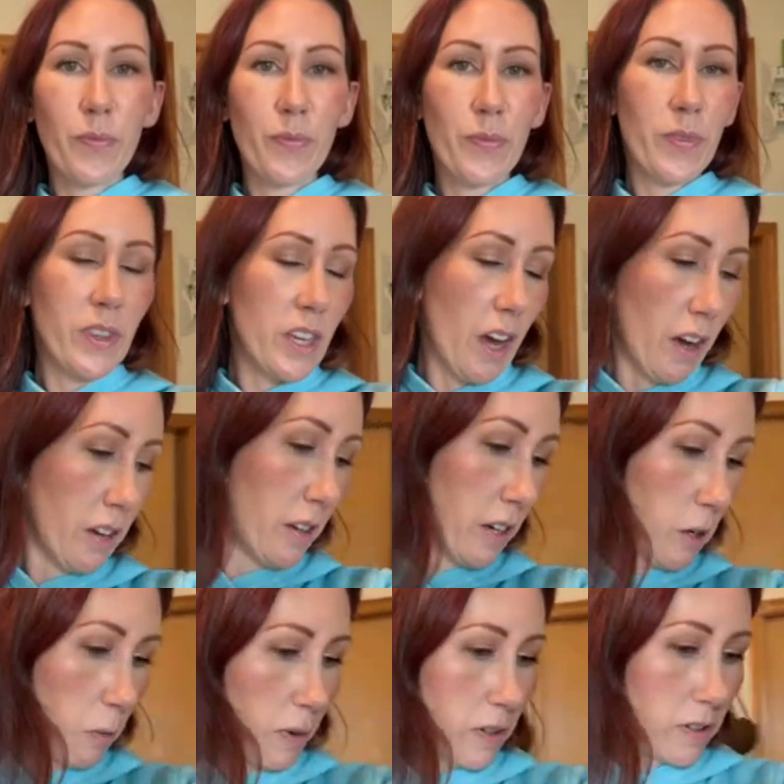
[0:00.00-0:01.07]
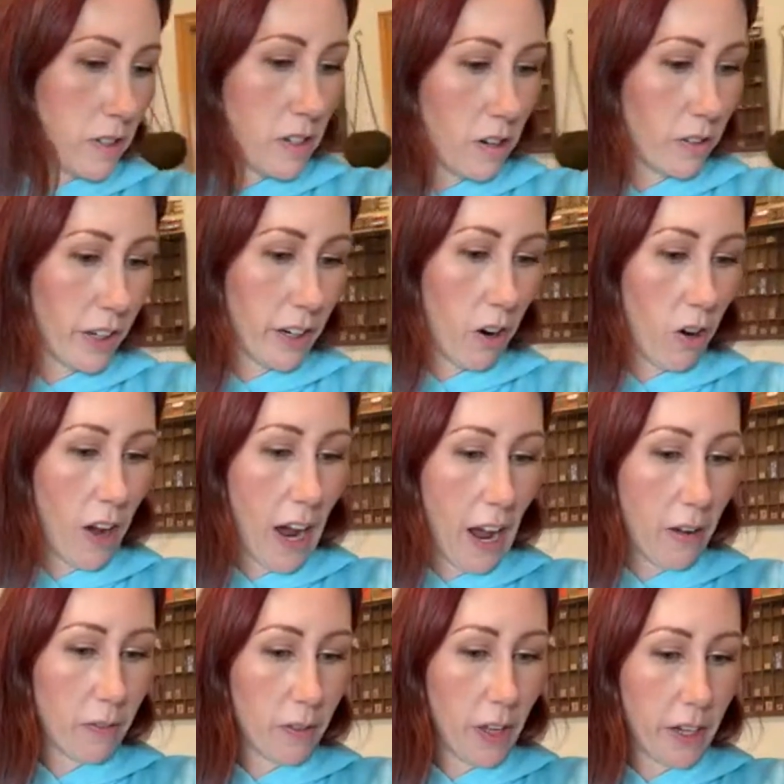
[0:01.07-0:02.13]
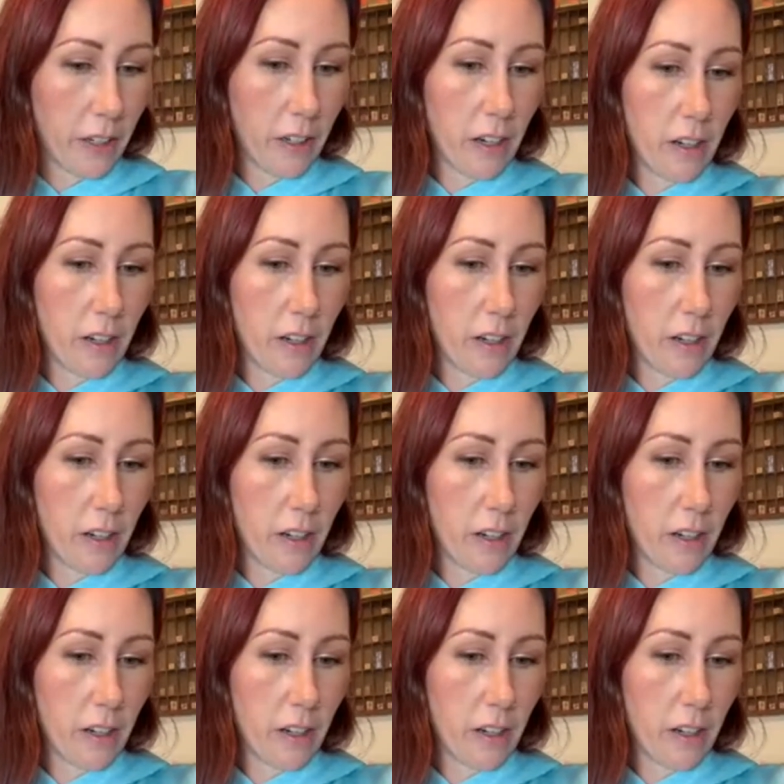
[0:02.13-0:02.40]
yeah, anyways, you know, like I'll have like,